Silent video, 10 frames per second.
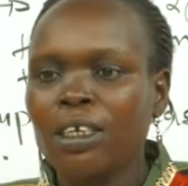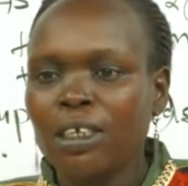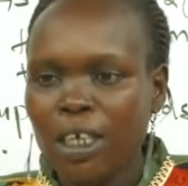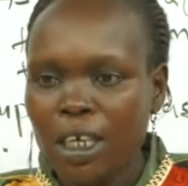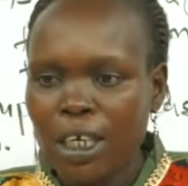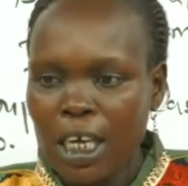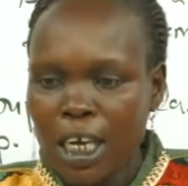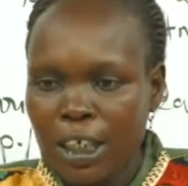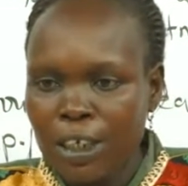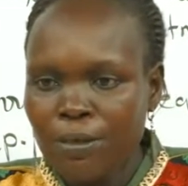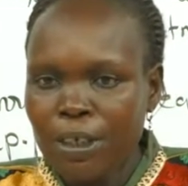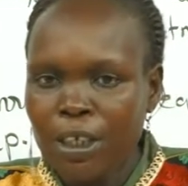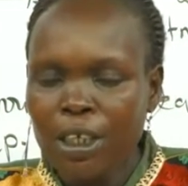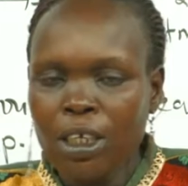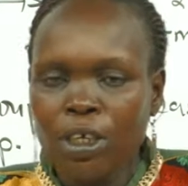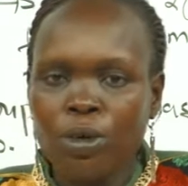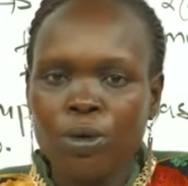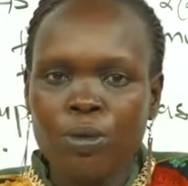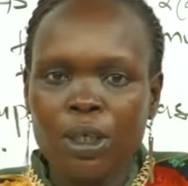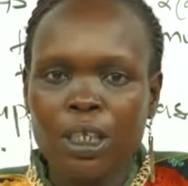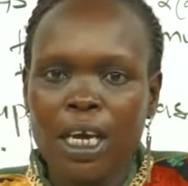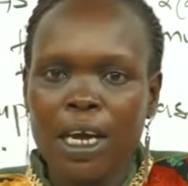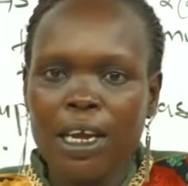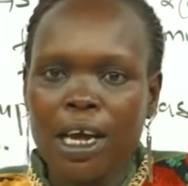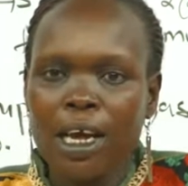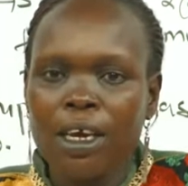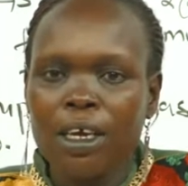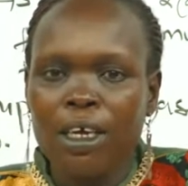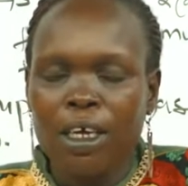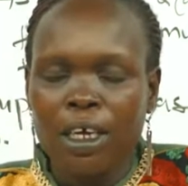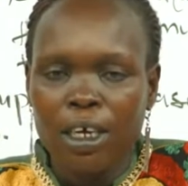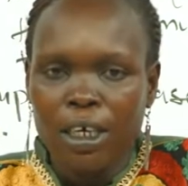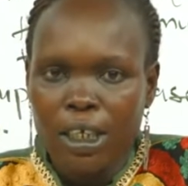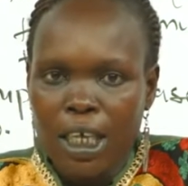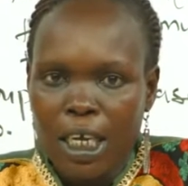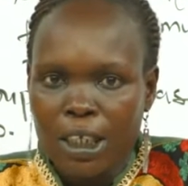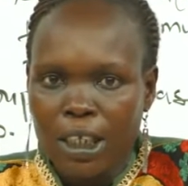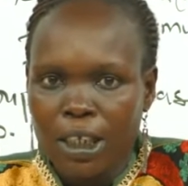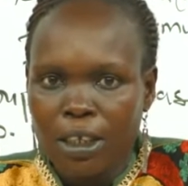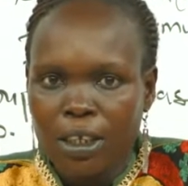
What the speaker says: the reactivity with the other reagents.